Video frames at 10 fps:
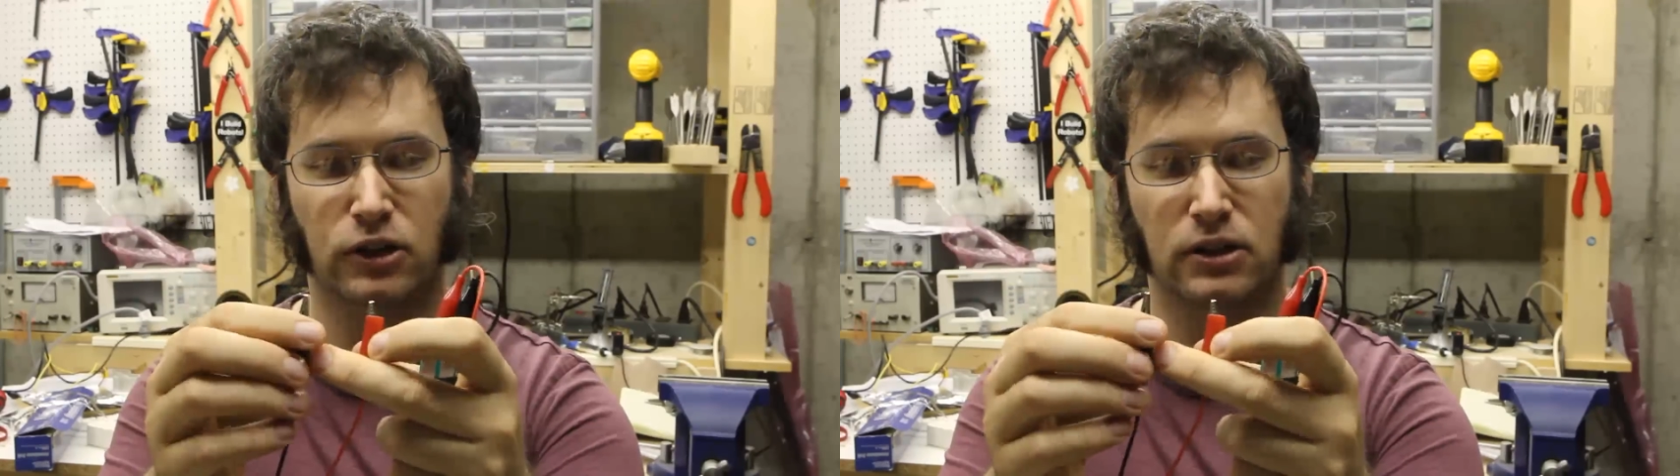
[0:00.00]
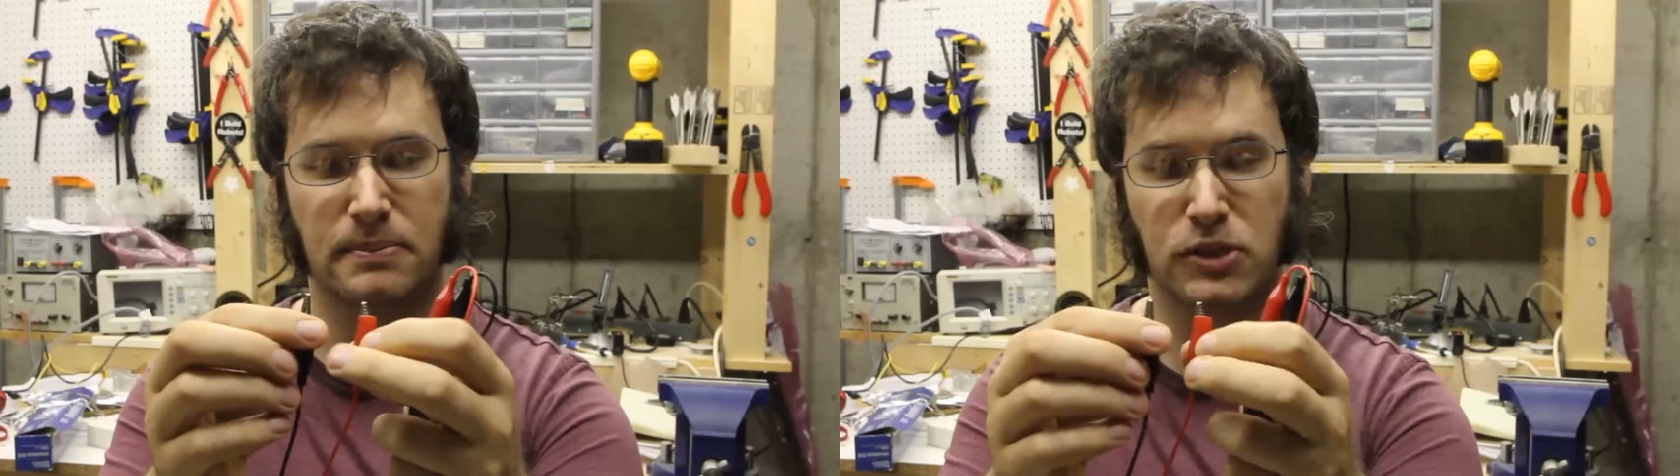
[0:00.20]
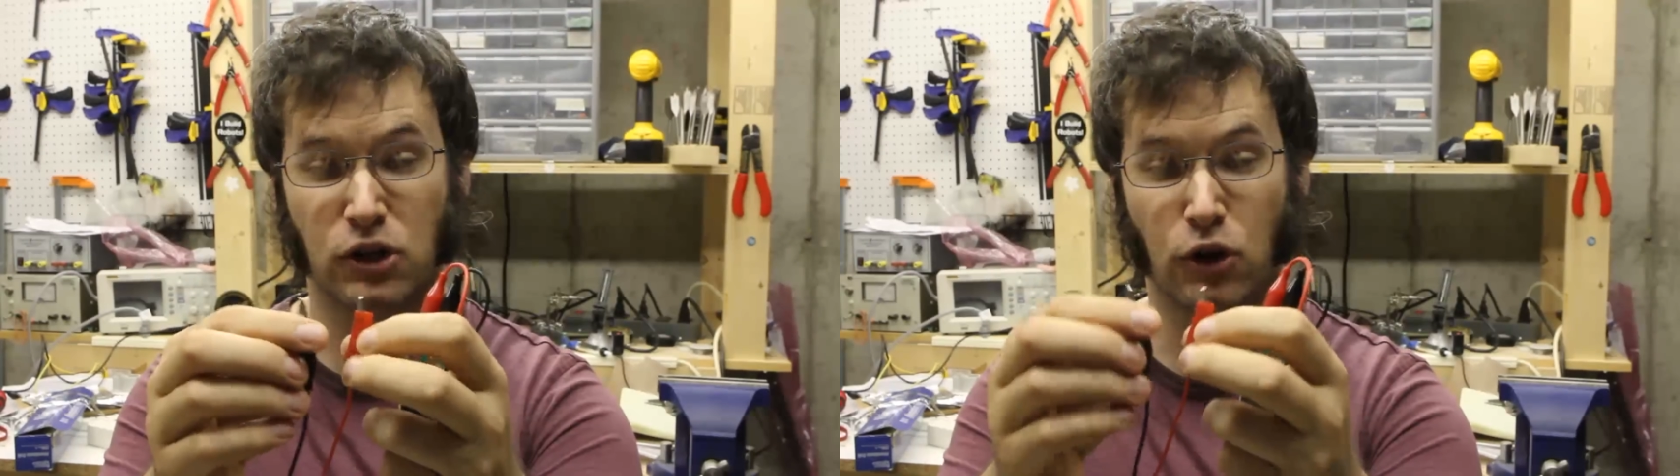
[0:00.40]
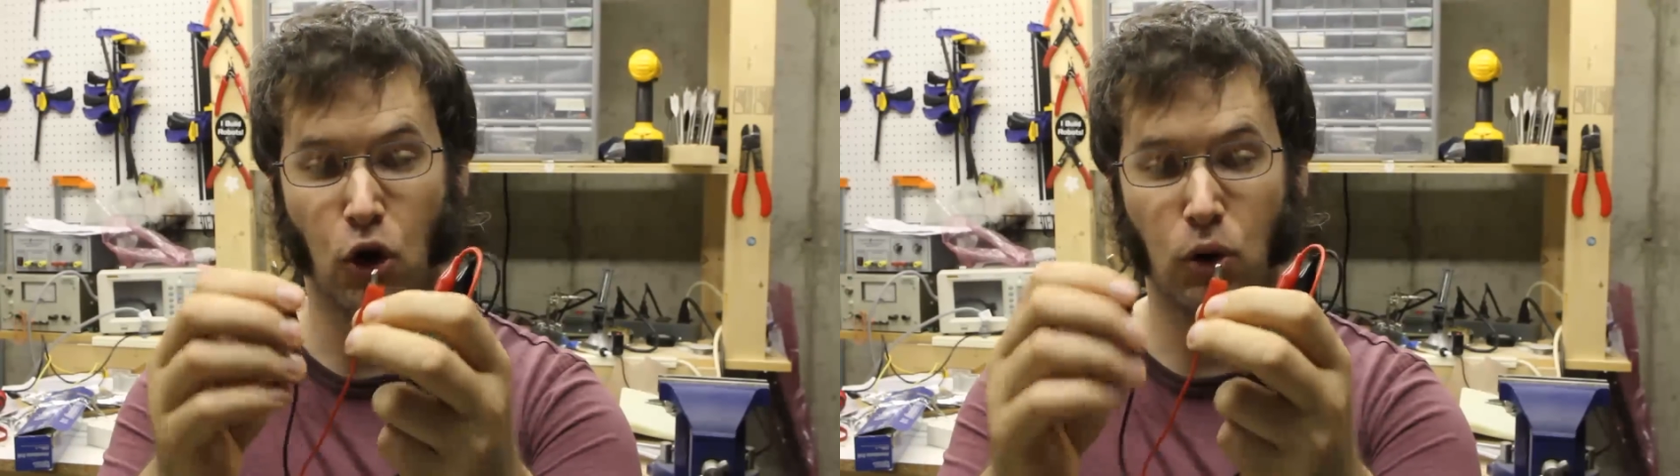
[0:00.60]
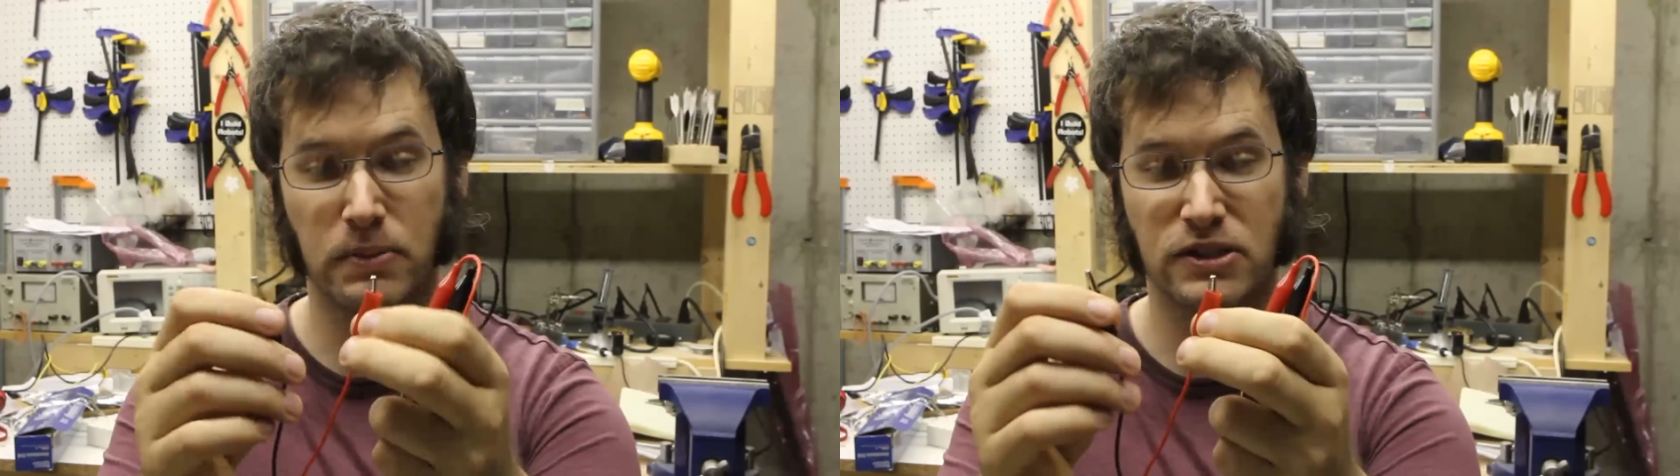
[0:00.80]
clips are an
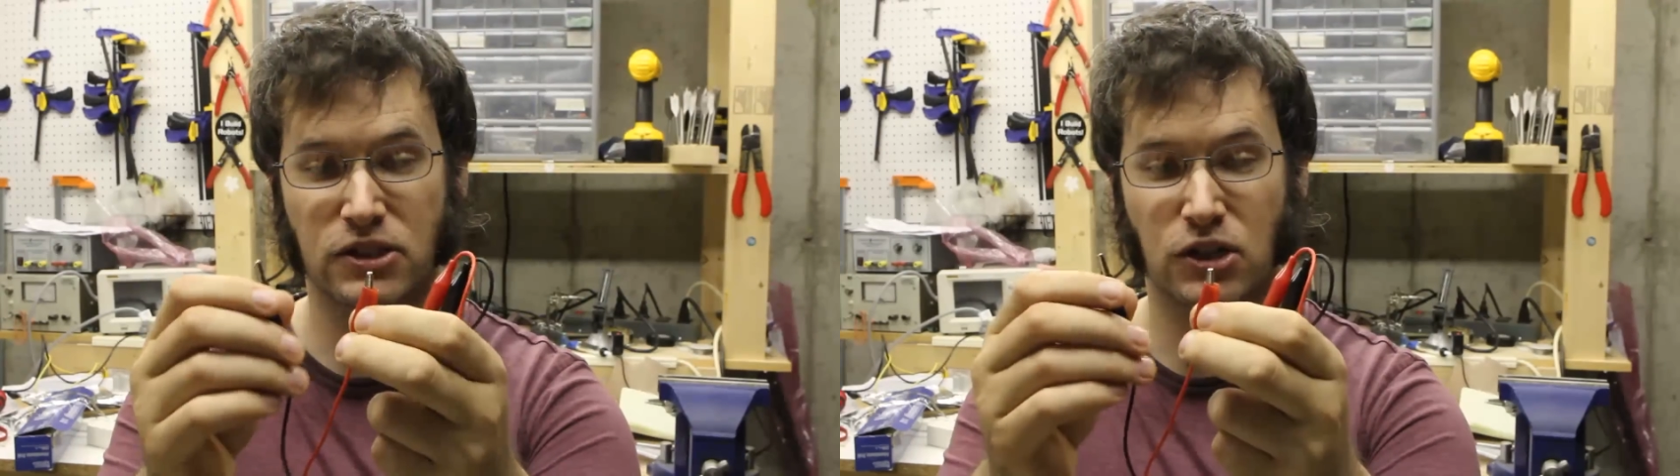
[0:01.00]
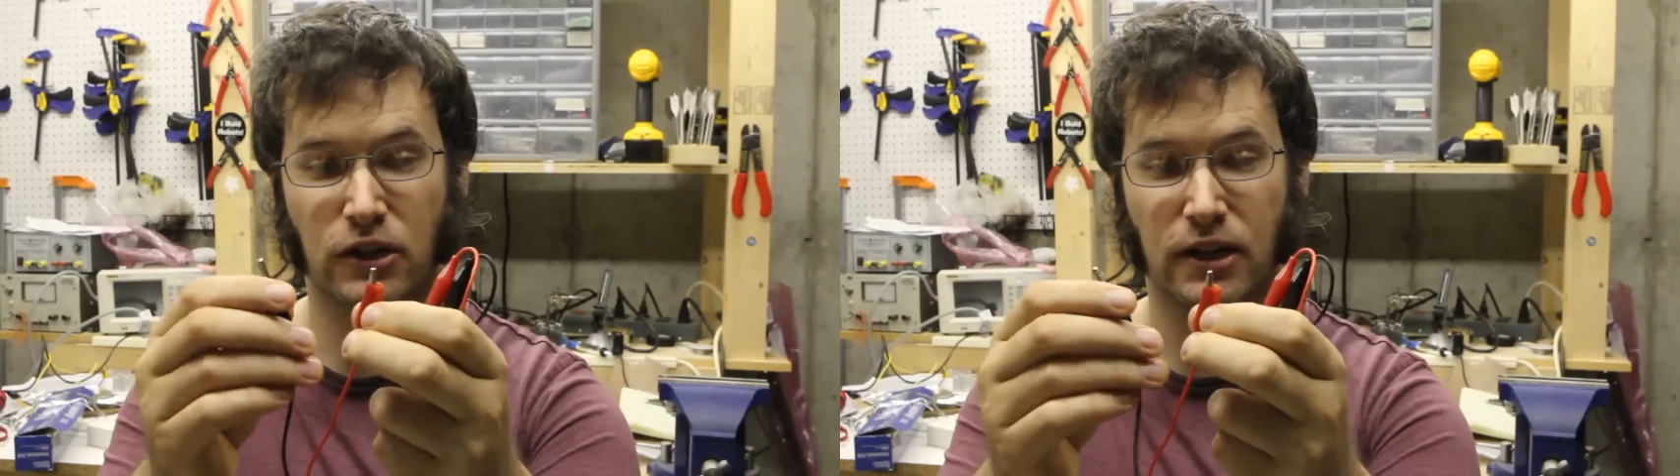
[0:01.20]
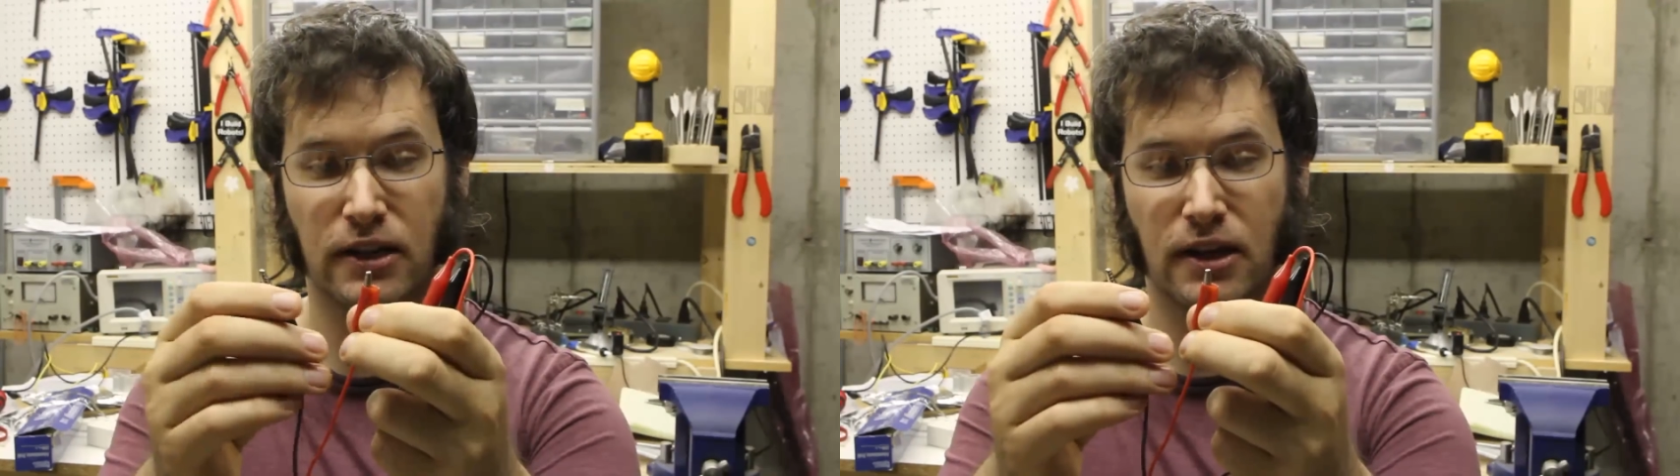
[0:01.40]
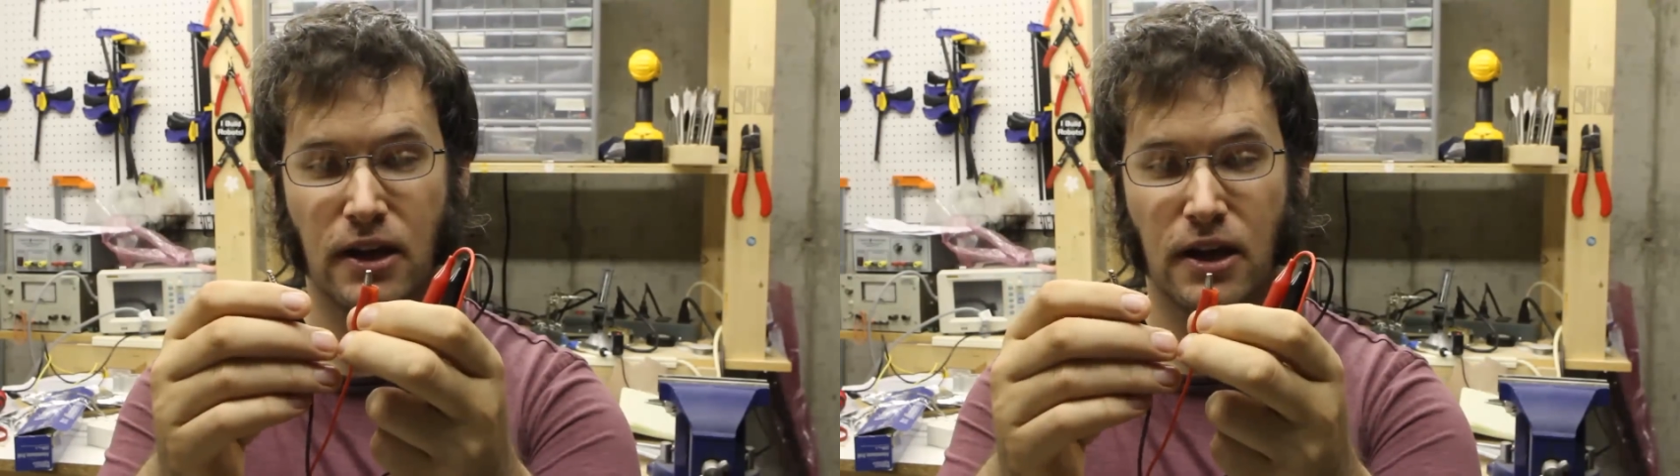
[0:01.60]
open circuit,